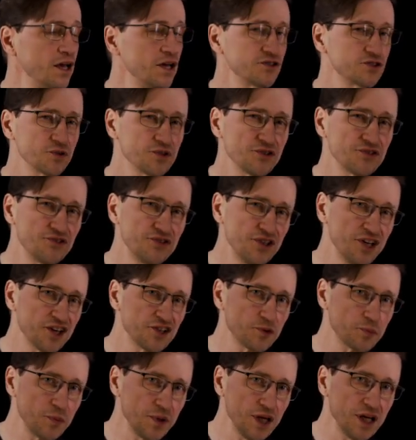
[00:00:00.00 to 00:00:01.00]
So the
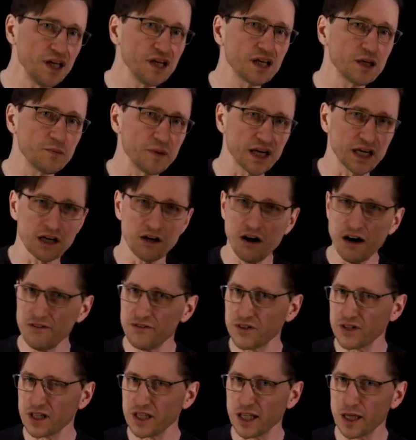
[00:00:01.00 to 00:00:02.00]
CSP can make an
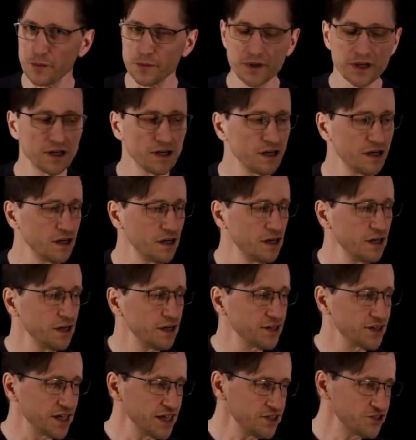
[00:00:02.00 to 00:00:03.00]
offer to them.
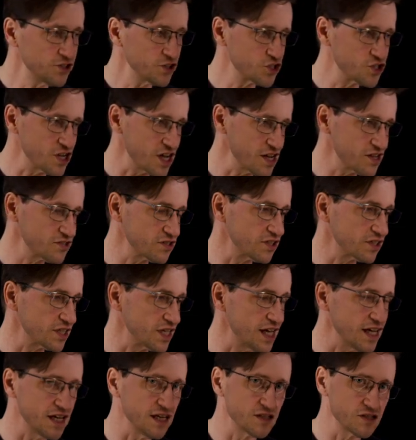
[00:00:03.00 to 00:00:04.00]
They suggest that
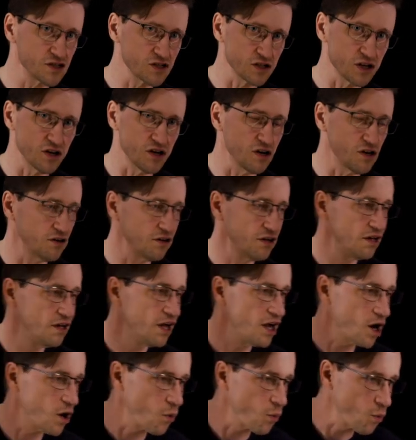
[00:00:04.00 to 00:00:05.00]
they install
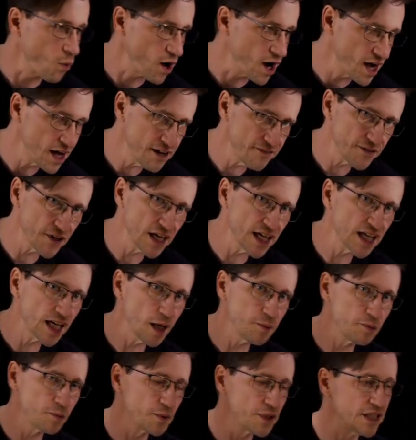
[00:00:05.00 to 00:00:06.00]
a Wi-Fi
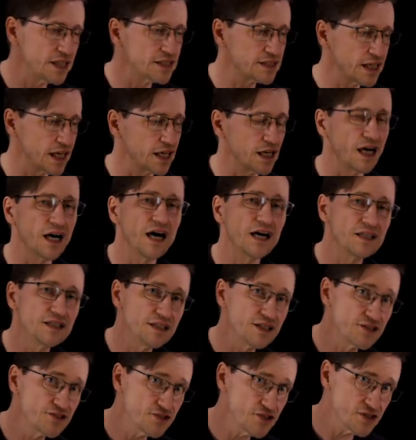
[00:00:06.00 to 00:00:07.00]
capable antenna on
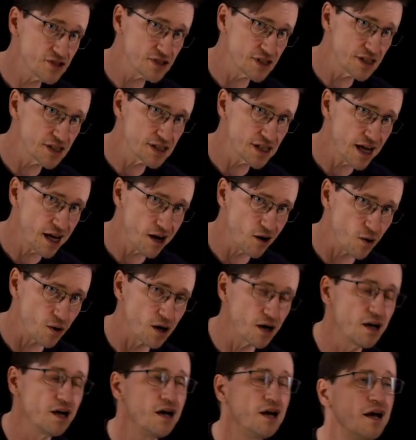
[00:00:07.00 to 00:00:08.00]
the existing
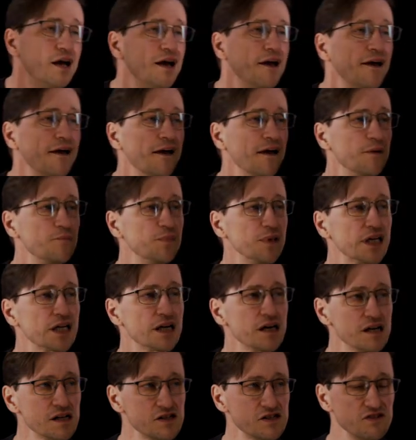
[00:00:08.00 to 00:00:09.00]
tower. And
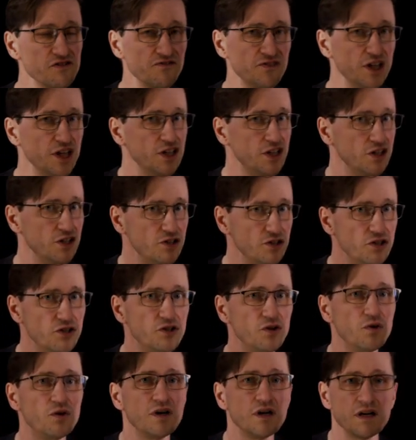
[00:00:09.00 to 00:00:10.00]
because the
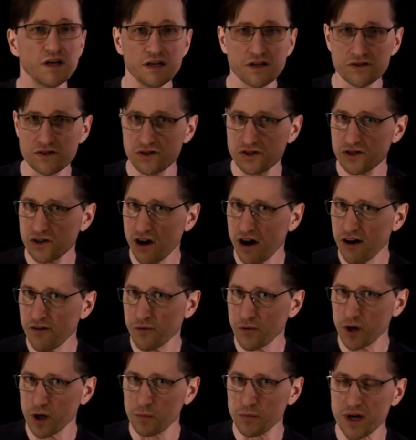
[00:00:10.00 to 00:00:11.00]
VDU is
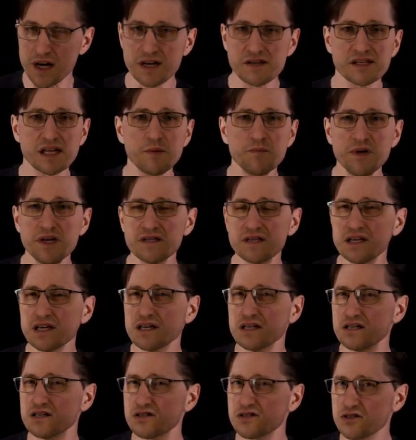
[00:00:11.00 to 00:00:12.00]
software-based, that means they
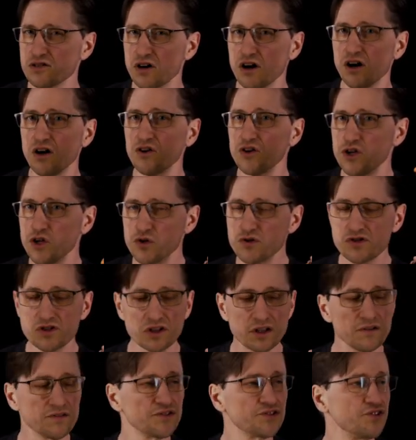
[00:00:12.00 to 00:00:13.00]
can install new
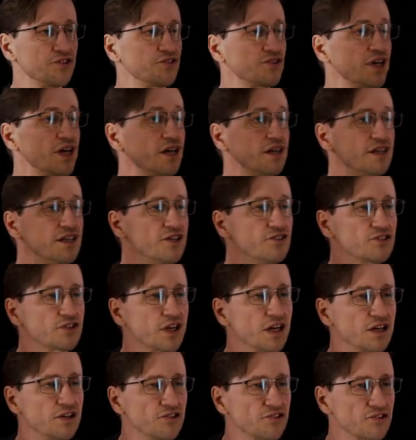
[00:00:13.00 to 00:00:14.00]
services, in this
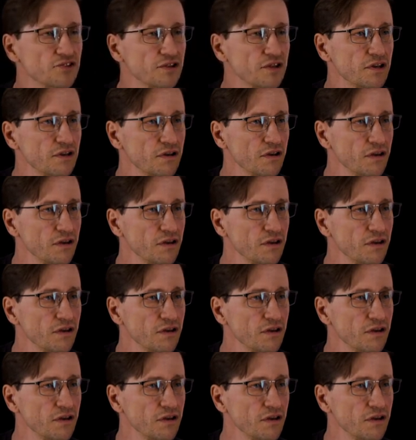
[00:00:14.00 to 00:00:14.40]
case,